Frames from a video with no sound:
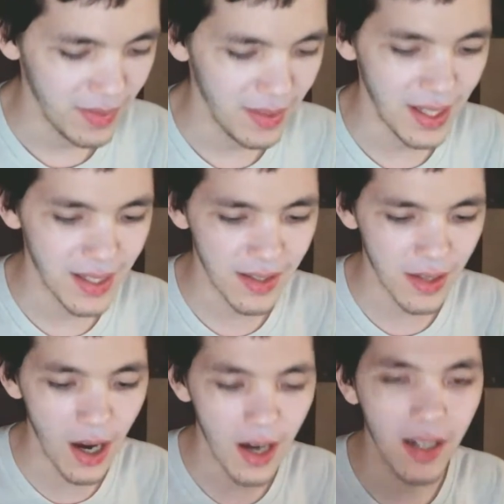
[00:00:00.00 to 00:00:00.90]
this
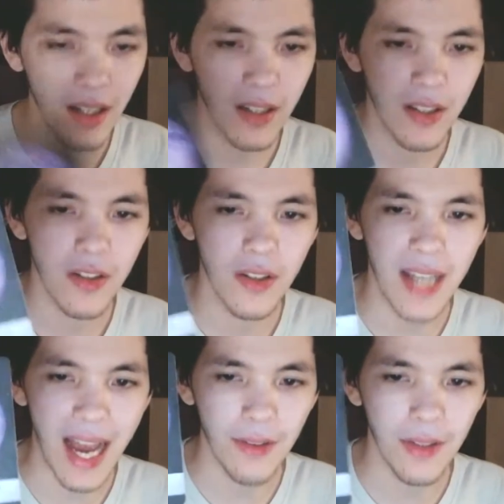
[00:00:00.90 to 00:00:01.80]
song
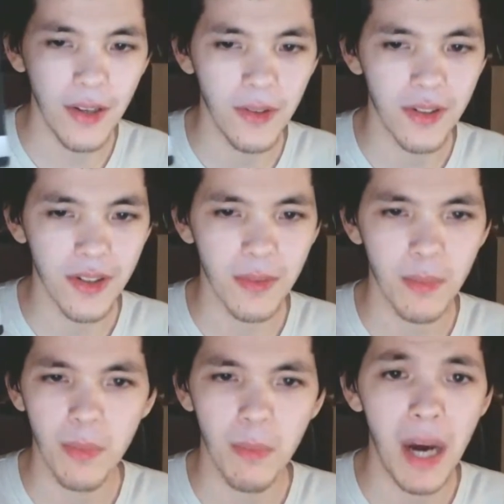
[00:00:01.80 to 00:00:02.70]
download just
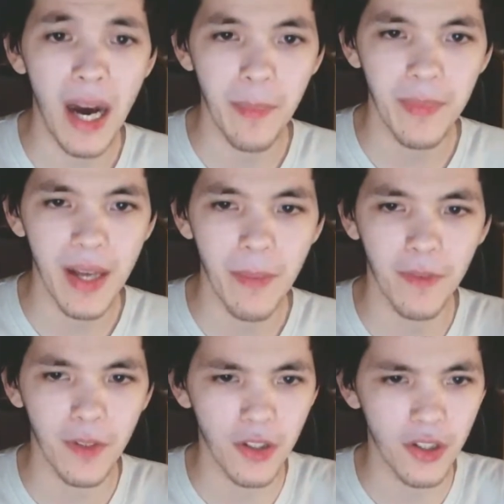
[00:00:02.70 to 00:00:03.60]
popped up
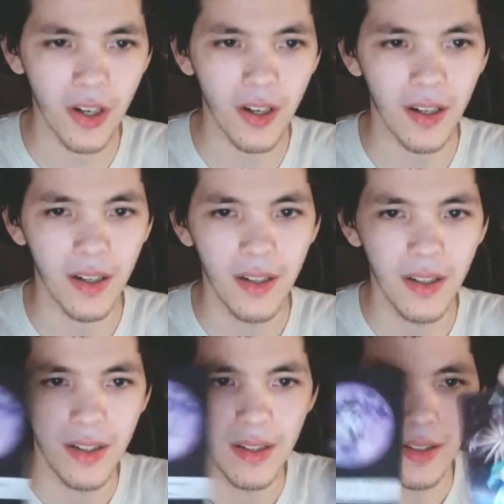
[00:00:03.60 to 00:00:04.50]
for sure
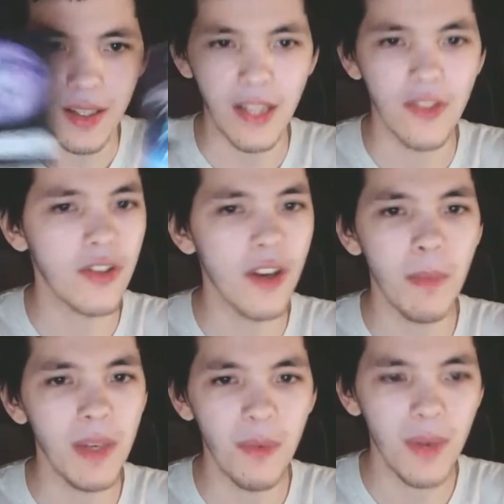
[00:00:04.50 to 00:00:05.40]
in so
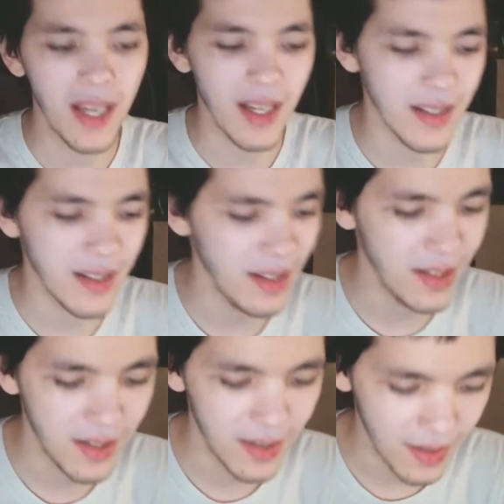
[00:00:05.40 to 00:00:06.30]
many ways.
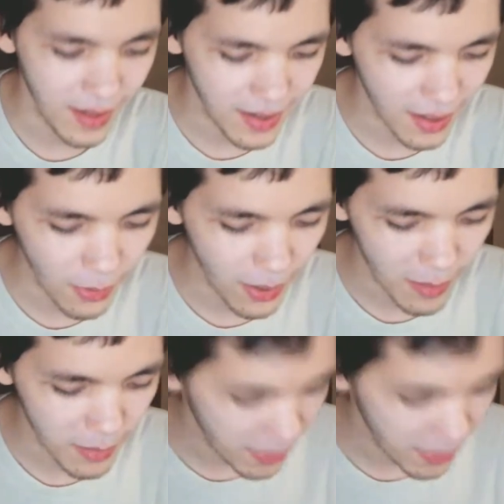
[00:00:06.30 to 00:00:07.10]
It's incredible.